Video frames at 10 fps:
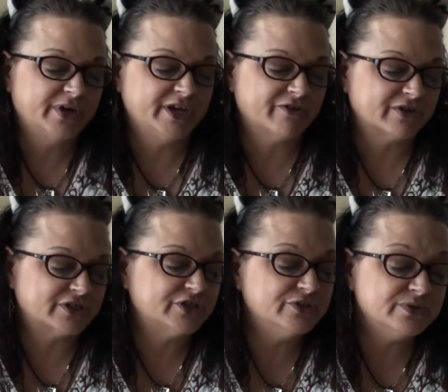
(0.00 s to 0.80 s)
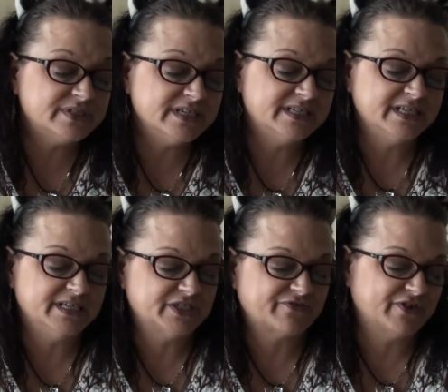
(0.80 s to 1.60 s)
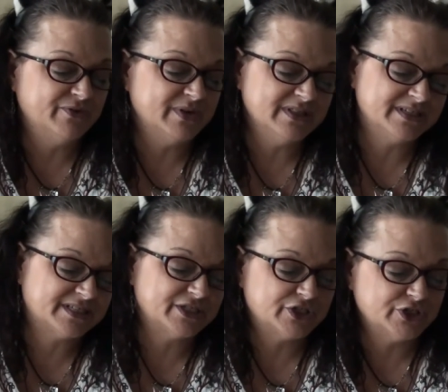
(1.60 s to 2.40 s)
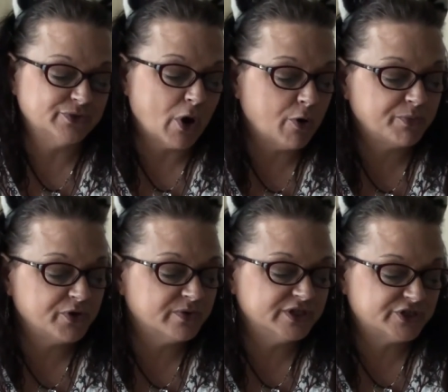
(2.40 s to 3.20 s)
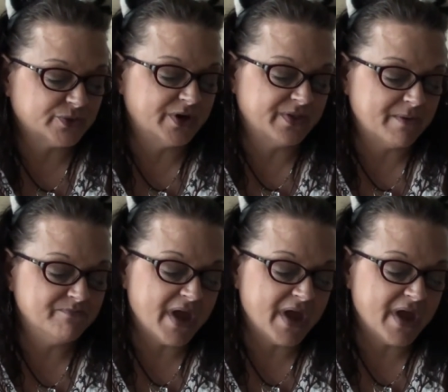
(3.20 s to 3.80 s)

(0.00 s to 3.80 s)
Here are 2 CDs for you to listen to. Hope you enjoy them.